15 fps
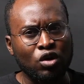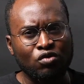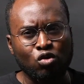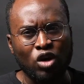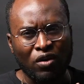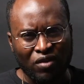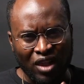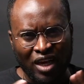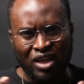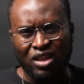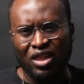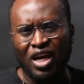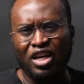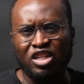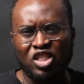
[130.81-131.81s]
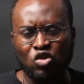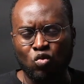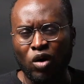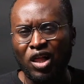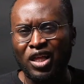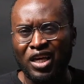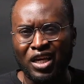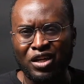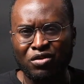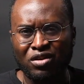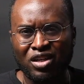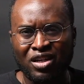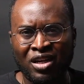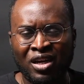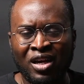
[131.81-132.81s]
If you have a lot of swelling in your
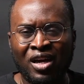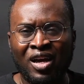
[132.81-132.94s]
knee,